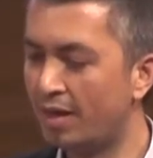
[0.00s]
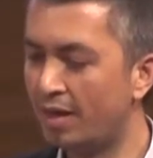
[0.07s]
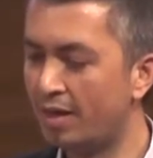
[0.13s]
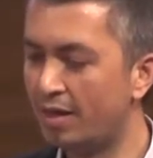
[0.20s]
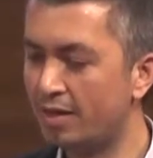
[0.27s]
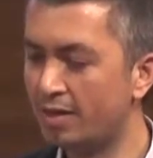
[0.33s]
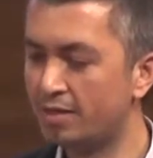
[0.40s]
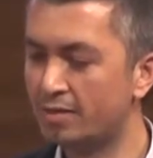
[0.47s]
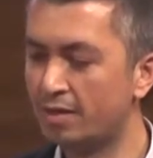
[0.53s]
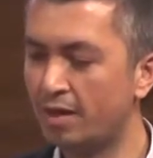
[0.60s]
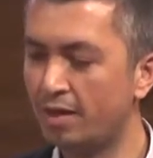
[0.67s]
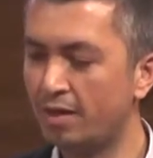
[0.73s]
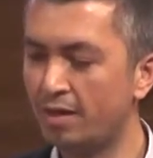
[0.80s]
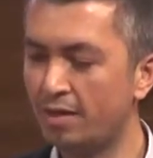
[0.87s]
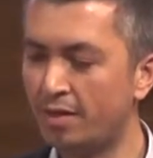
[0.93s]

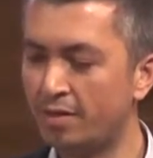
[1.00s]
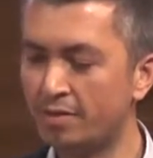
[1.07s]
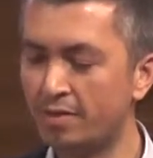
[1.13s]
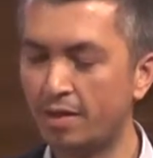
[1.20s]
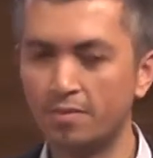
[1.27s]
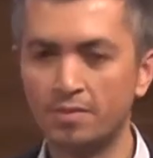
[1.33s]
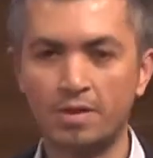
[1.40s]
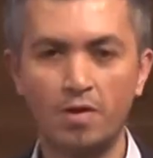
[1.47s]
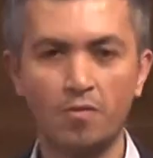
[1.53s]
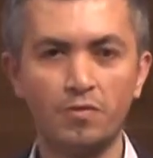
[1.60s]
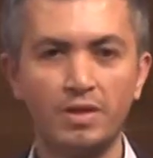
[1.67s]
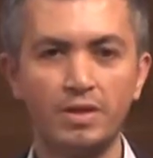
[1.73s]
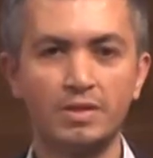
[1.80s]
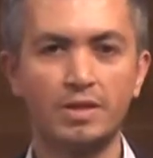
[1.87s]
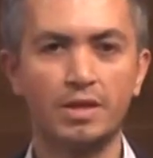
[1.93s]
Now
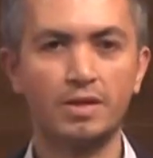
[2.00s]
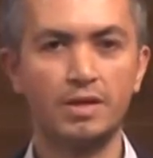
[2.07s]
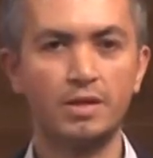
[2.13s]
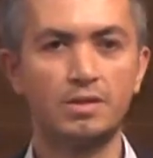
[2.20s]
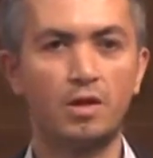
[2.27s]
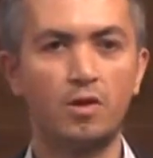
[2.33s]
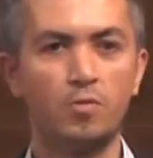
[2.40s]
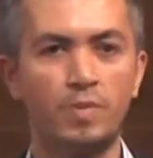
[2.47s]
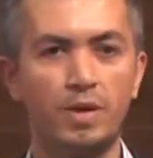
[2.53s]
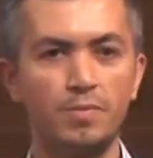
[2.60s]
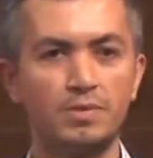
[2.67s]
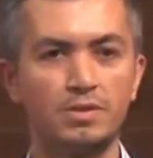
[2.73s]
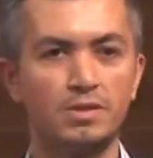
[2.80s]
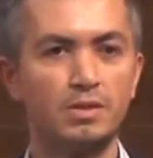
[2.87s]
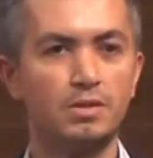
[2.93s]
we integrate our
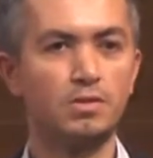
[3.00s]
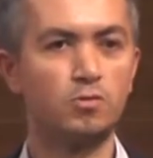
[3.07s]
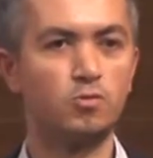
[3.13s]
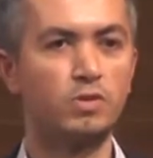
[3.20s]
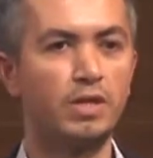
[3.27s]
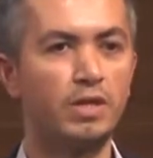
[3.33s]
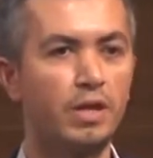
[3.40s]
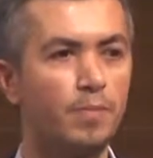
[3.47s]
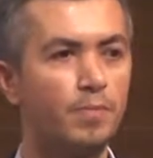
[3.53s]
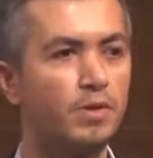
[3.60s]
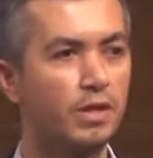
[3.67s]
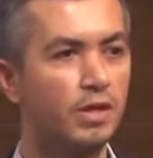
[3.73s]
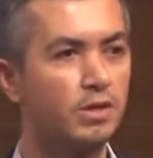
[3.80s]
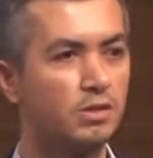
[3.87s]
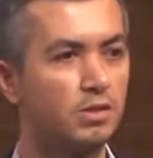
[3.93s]
maps into their
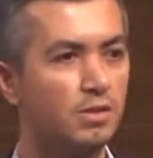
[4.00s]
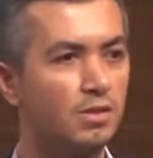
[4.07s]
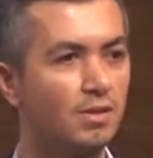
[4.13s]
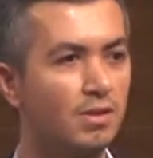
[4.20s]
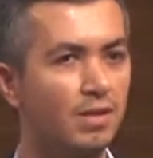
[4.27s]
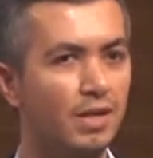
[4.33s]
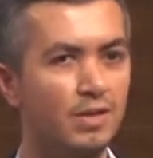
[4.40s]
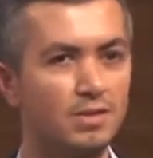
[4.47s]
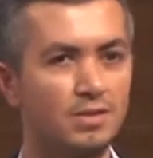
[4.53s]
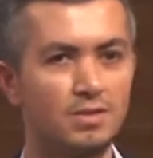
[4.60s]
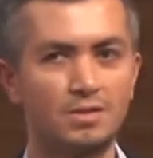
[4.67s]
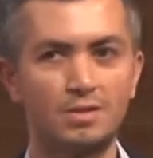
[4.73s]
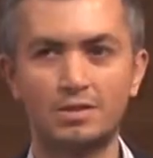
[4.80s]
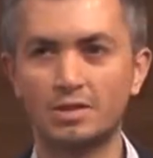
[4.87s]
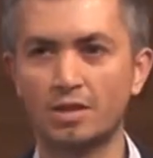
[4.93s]
application. Let's
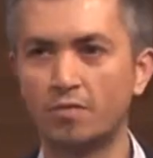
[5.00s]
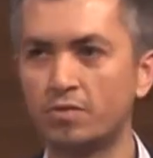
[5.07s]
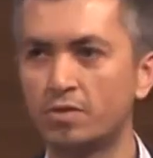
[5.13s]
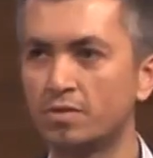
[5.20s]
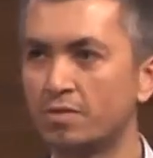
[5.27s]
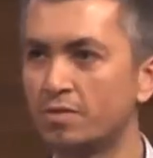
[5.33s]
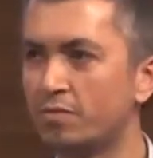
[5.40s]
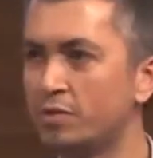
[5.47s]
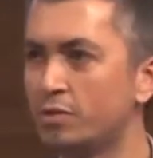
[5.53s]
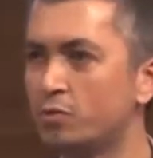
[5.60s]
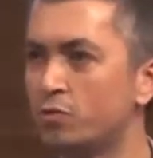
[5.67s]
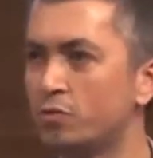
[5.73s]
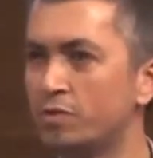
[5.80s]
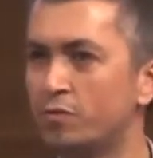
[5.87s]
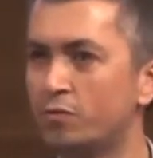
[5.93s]
discover with
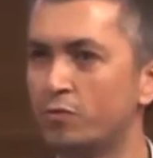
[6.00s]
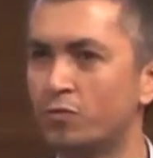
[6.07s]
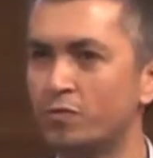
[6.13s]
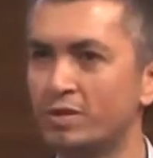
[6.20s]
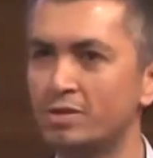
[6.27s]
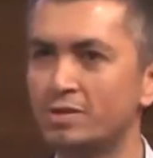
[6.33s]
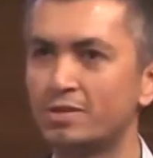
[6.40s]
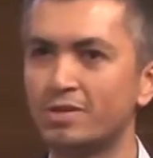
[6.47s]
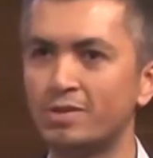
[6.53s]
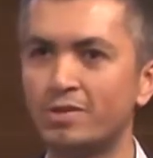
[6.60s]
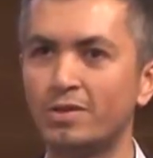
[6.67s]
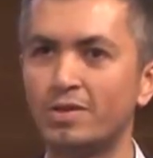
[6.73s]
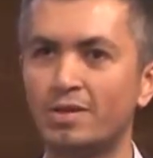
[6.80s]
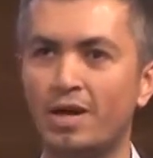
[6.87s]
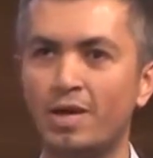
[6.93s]
you if you wish.
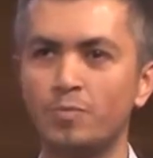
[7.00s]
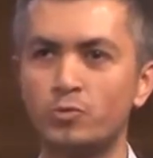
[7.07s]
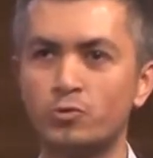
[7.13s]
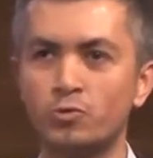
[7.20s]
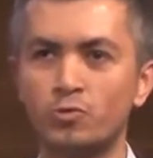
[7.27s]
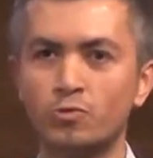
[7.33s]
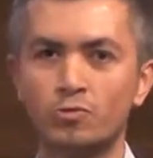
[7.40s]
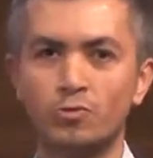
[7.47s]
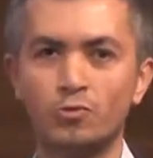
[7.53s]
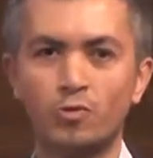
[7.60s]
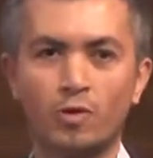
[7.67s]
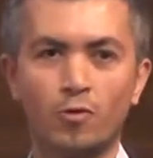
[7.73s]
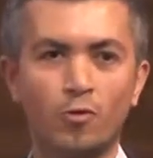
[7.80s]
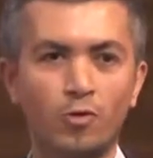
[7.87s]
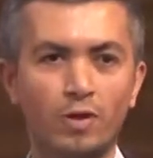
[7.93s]
I'm sure you
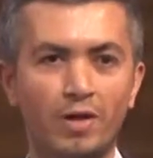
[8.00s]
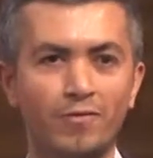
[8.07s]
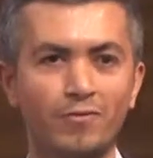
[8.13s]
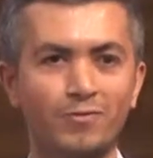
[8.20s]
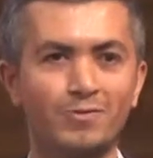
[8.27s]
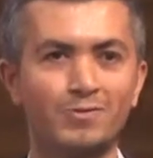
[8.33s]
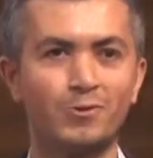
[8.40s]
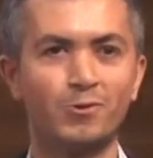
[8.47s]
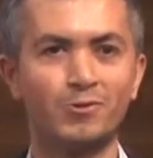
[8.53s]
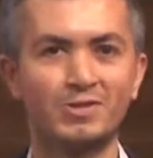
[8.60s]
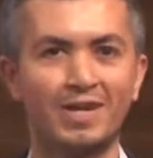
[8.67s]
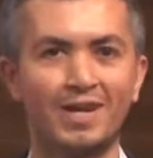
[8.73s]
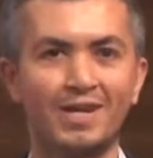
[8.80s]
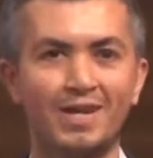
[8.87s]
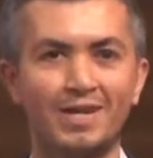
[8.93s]
all have Turkish
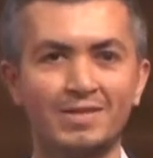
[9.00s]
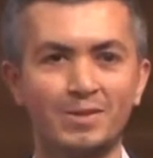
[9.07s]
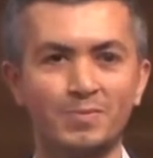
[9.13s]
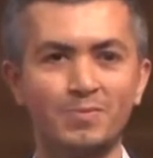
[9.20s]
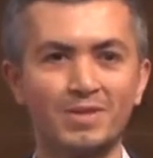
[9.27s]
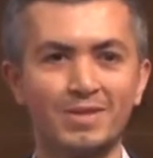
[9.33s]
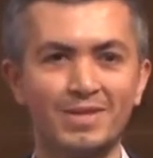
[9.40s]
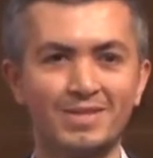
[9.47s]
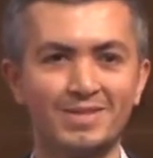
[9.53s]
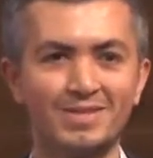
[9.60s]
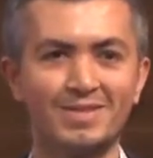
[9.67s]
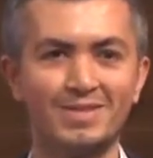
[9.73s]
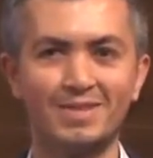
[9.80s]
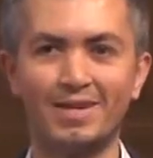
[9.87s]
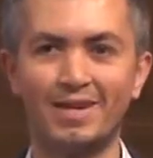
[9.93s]
Airlines
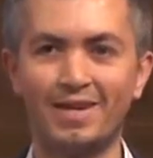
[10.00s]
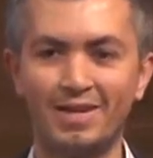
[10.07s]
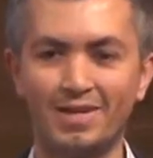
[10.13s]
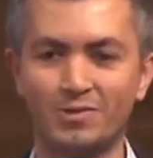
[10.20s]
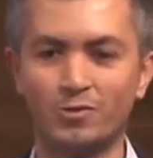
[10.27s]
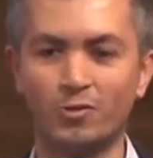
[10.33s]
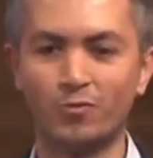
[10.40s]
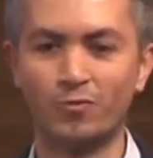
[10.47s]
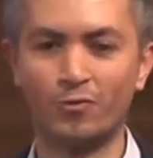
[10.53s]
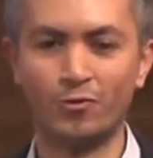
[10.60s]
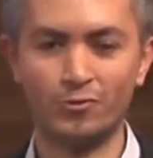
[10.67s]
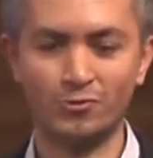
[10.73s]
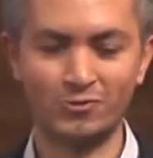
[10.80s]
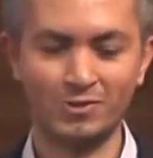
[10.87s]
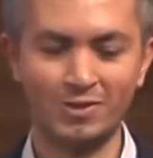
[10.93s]
application at your
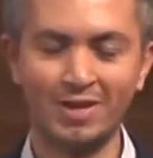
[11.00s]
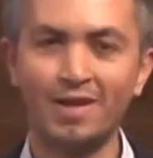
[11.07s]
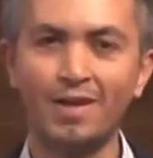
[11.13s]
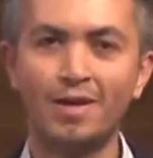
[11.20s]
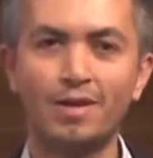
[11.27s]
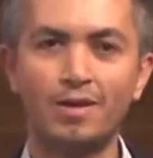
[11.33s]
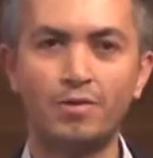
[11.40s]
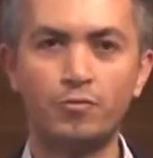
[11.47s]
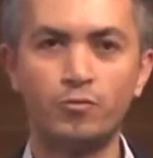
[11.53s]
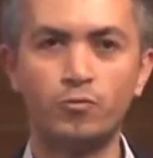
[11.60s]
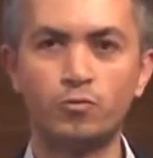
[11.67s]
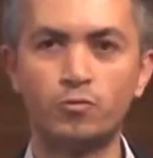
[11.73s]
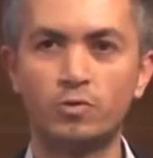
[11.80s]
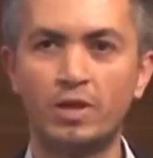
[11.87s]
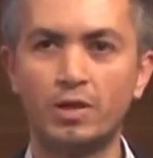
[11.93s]
phones. If
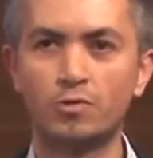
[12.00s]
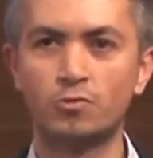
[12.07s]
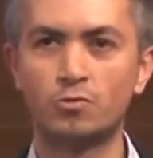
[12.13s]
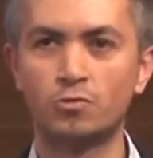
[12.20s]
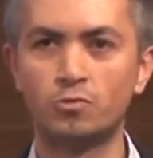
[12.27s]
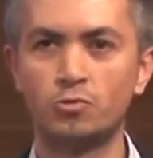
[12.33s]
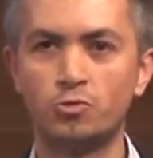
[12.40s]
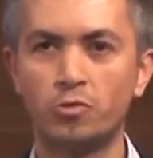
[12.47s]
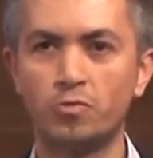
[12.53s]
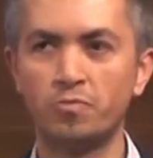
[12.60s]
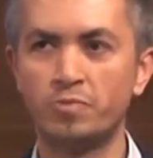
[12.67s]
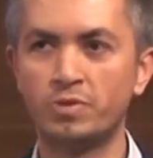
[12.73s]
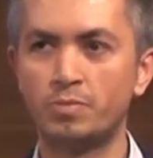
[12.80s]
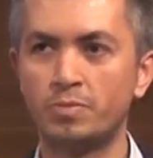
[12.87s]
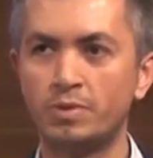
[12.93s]
you would like to join
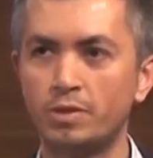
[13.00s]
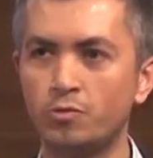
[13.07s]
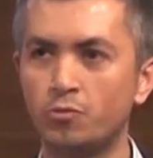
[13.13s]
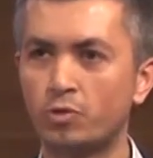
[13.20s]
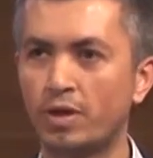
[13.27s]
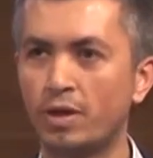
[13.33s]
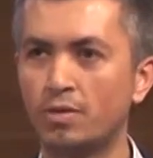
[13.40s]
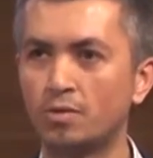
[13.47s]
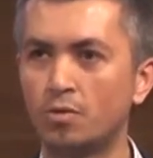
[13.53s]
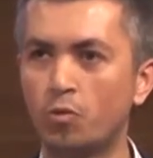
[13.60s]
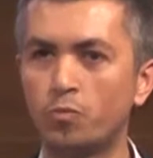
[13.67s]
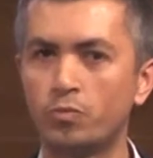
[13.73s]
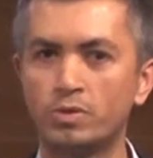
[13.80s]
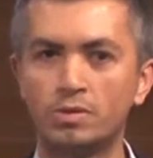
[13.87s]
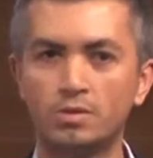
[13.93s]
with me, you can
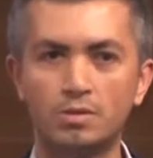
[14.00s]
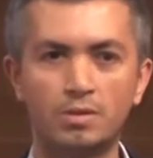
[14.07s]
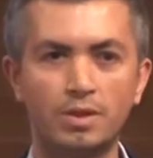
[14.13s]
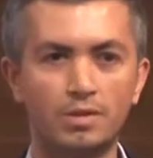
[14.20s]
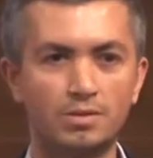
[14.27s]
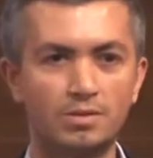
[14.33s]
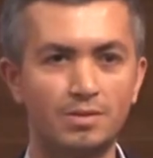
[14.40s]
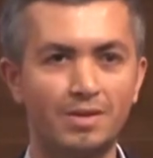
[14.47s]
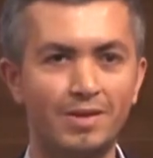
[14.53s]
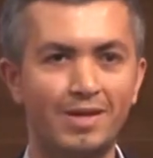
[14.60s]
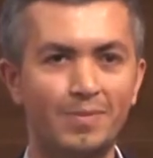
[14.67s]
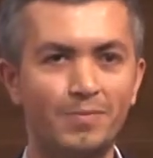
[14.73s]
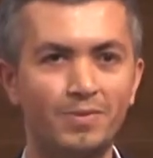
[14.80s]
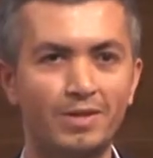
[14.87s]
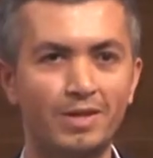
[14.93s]
open that
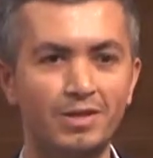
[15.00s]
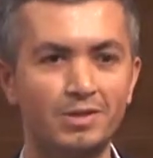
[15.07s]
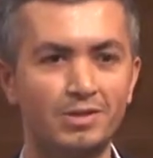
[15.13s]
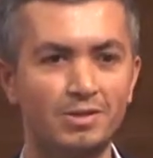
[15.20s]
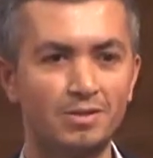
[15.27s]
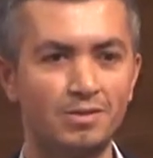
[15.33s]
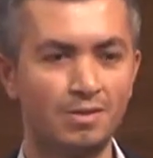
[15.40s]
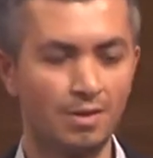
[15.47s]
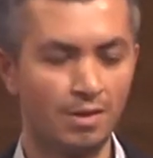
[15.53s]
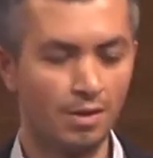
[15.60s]
application.